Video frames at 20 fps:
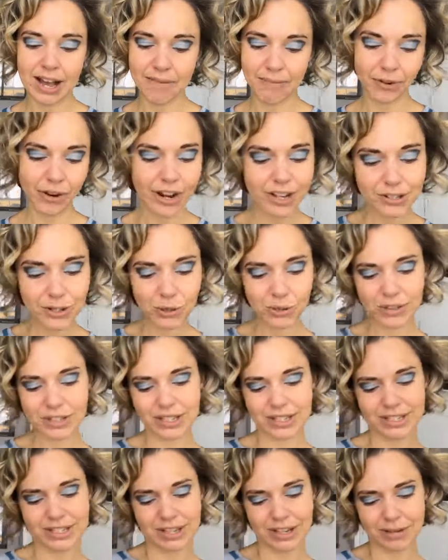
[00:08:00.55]
Great school
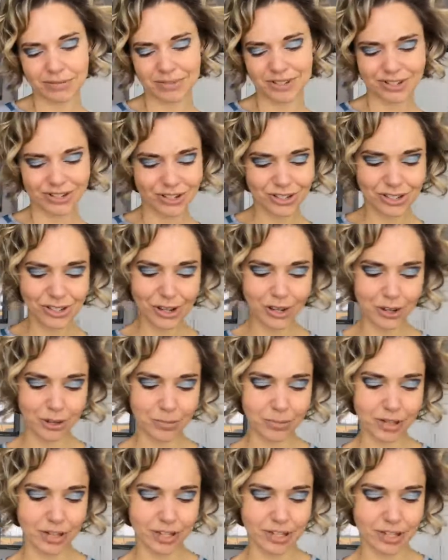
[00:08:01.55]
systems. It's just a good
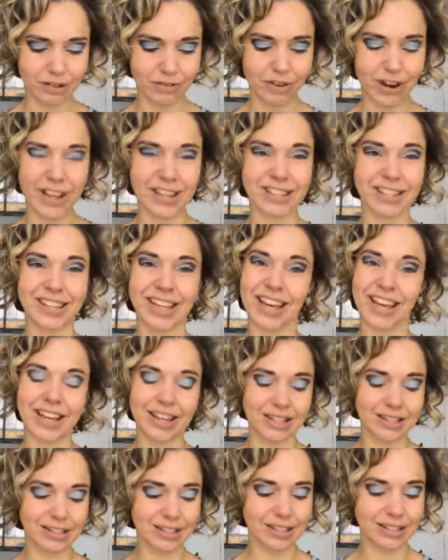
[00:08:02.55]
place to raise
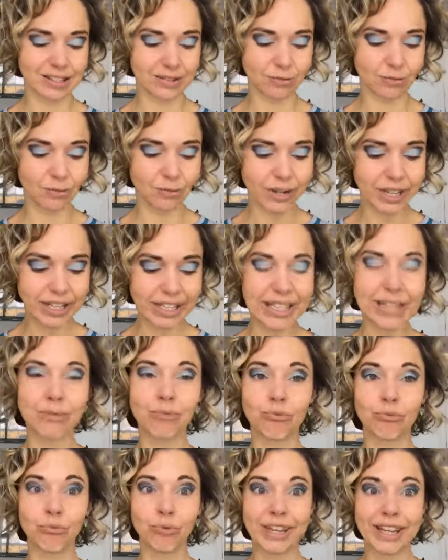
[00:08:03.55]
kids. It's really,
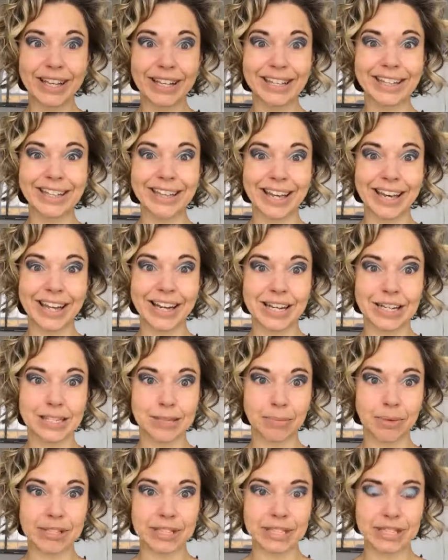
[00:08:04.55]
really
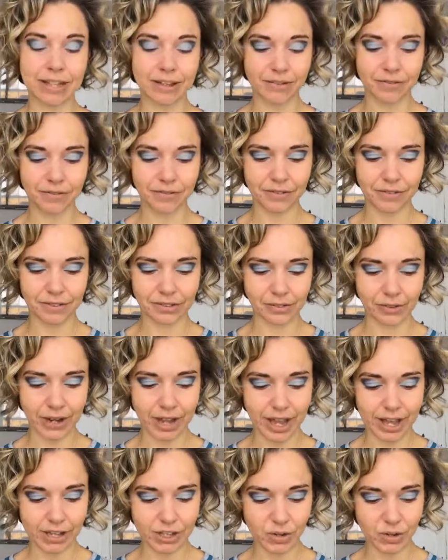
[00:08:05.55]
inexpensive.
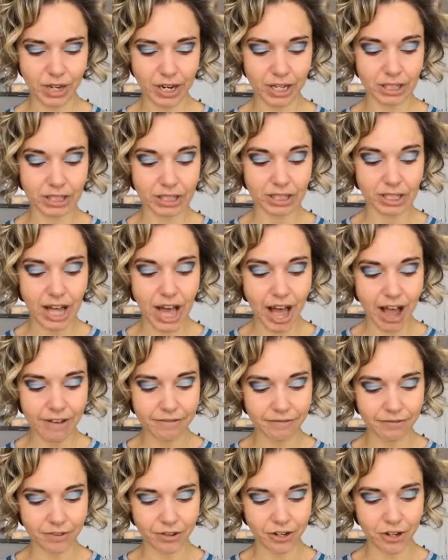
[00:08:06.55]
Okay. You get a
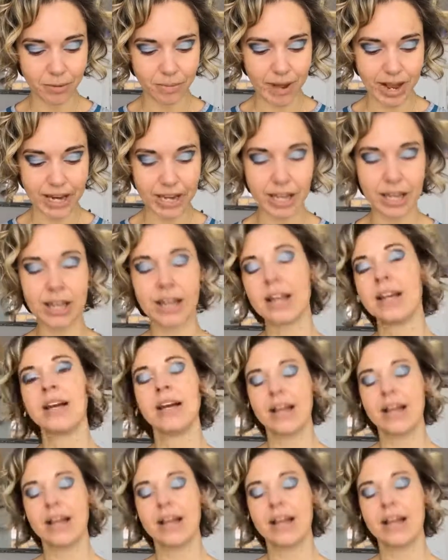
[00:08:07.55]
lot for your money.